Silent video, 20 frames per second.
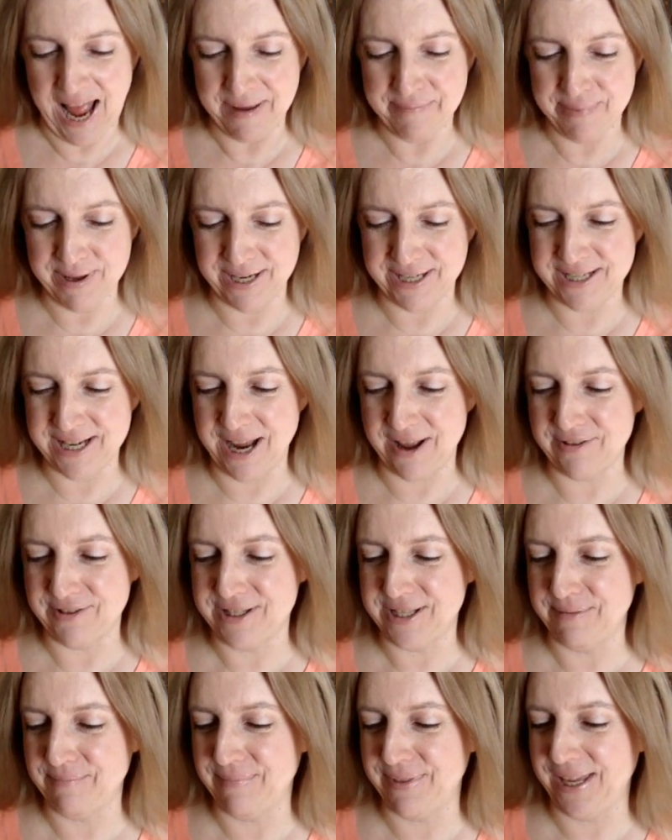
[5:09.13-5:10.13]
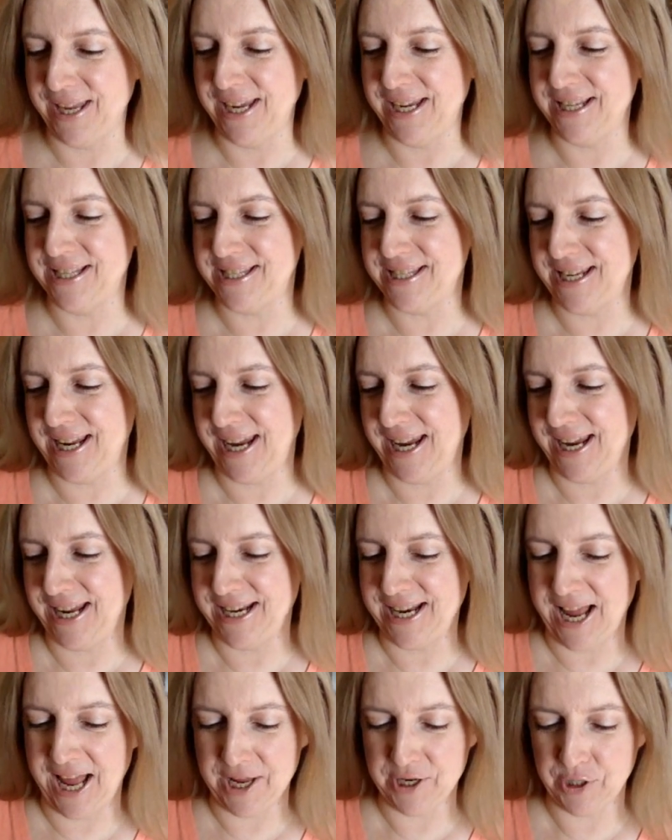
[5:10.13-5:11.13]
I picked out some things
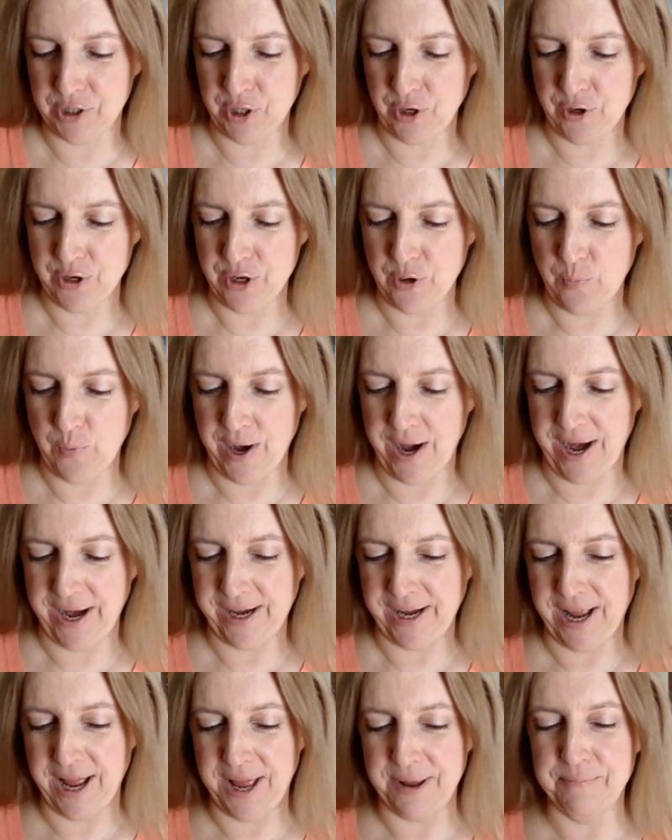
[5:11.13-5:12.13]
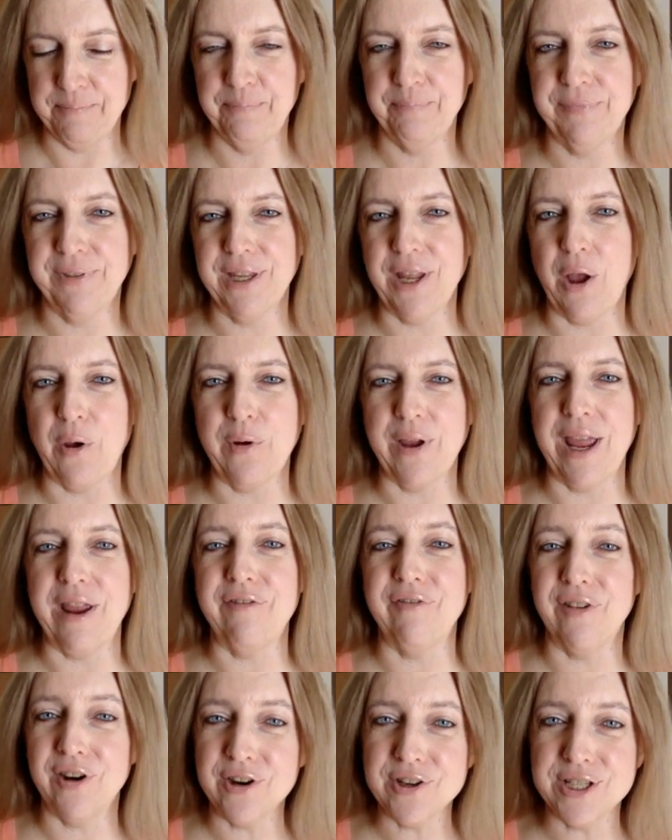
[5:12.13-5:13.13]
and I'll show you what I got. Okay,
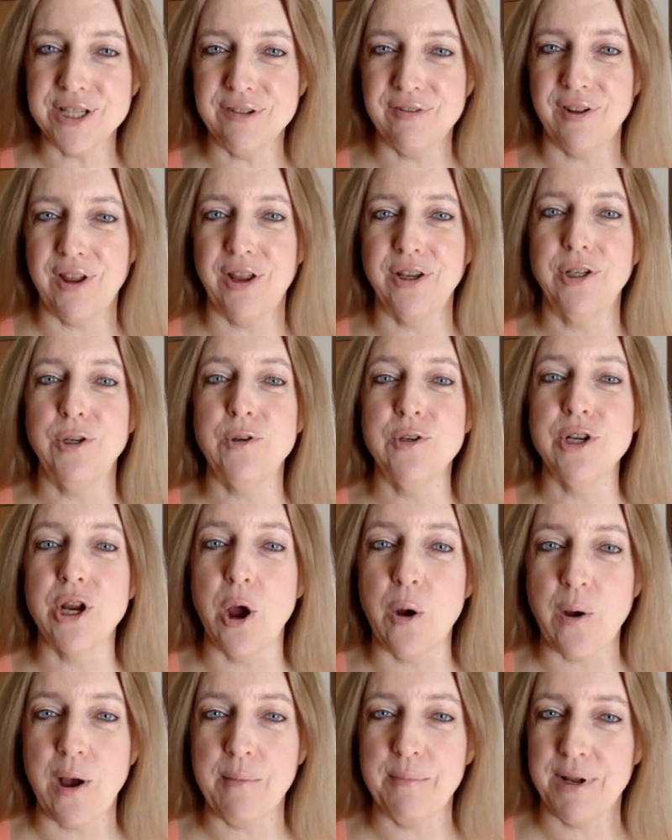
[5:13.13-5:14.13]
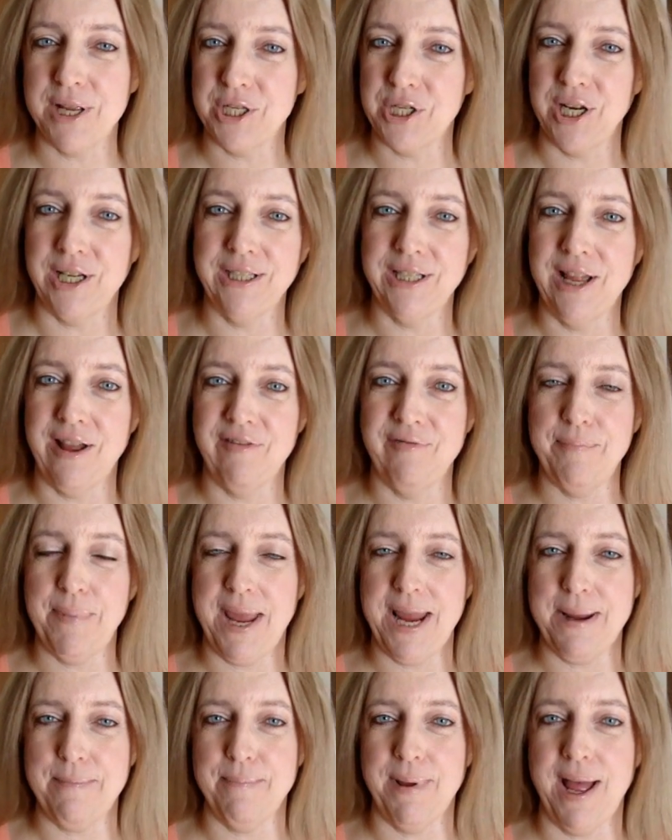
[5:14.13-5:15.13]
first of all, you know how much I love
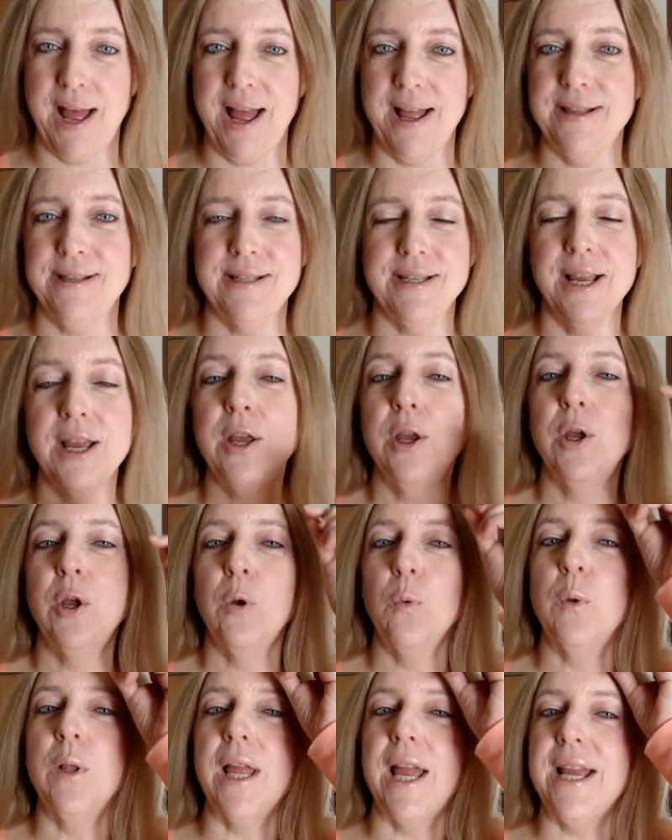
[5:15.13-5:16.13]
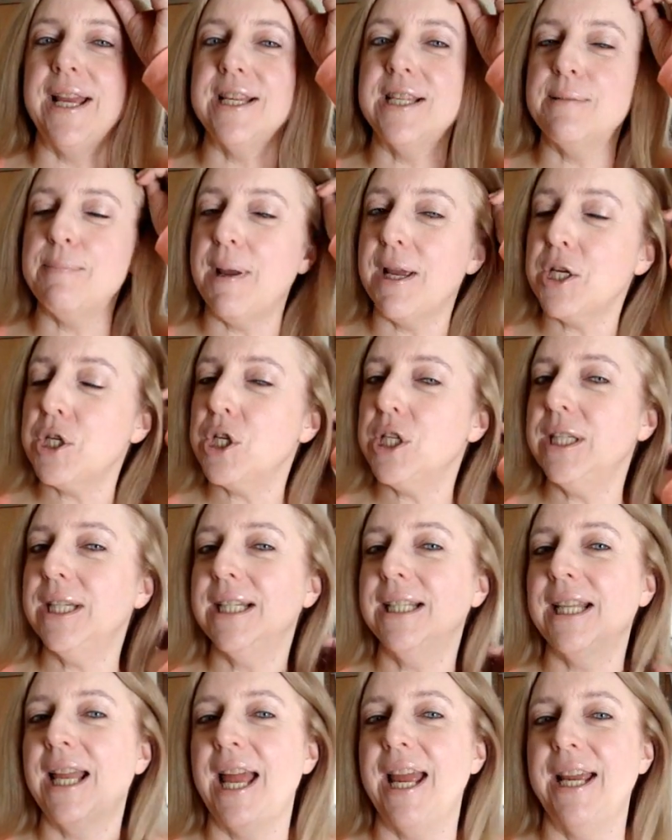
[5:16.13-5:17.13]
paint pots. Well, I
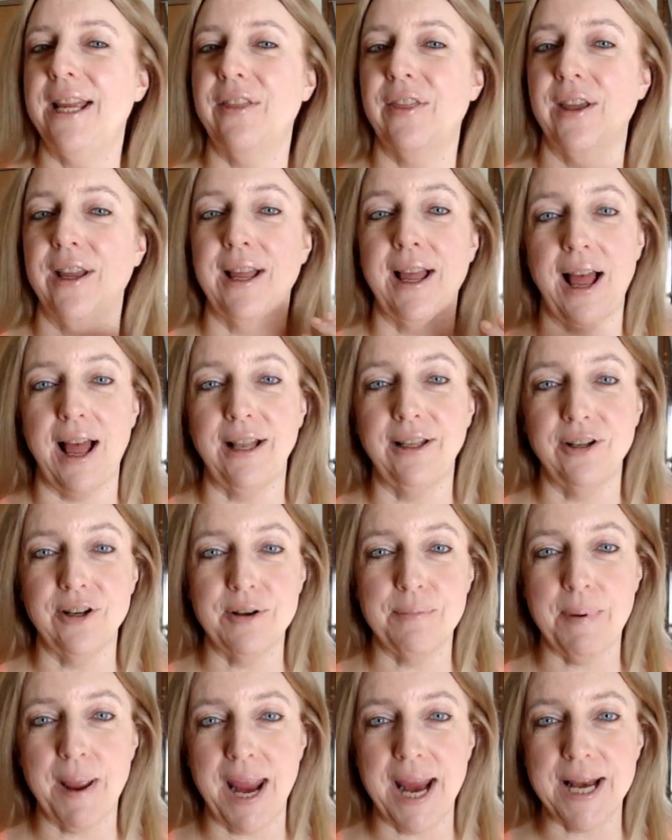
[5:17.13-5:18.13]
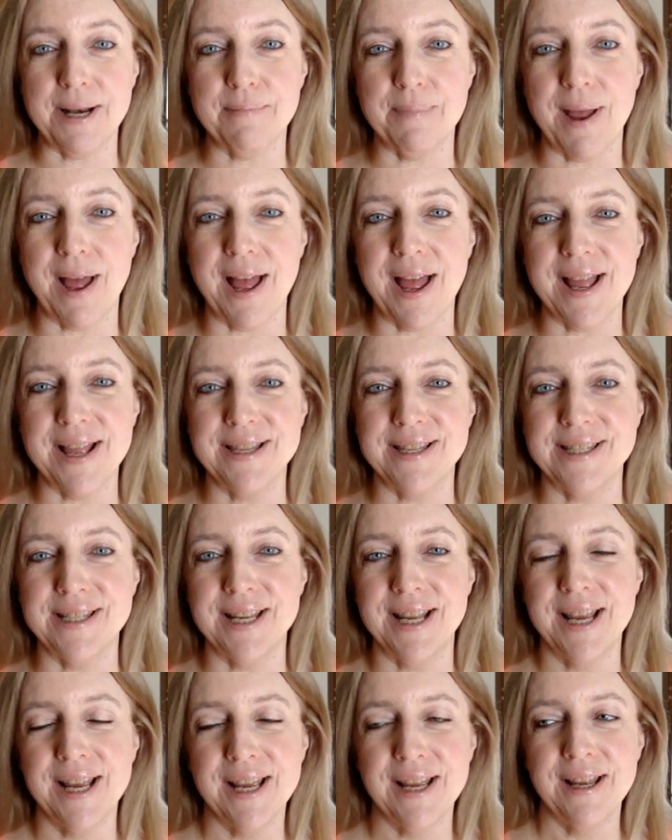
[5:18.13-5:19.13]
especially like the colored paint pots.